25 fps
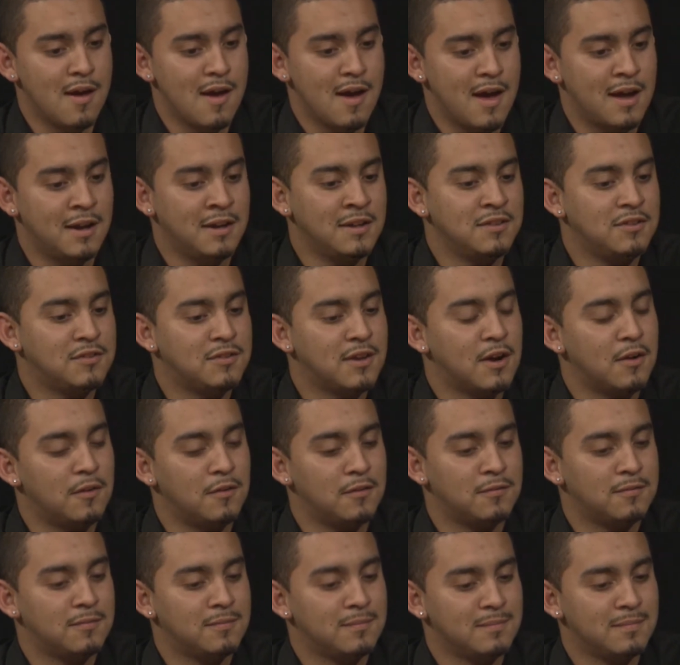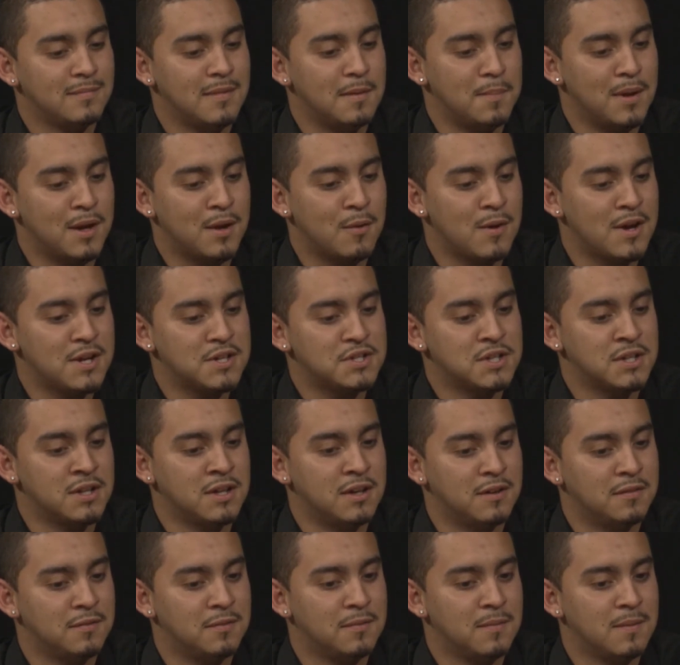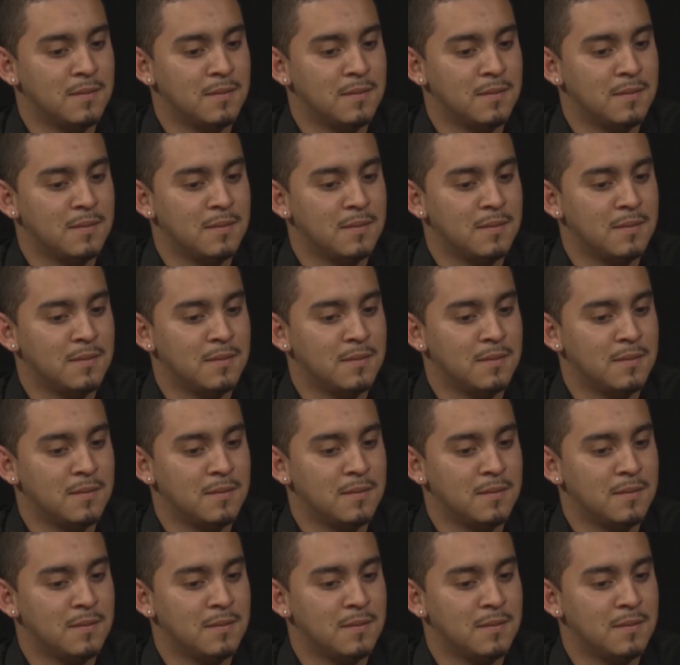instead of the big question of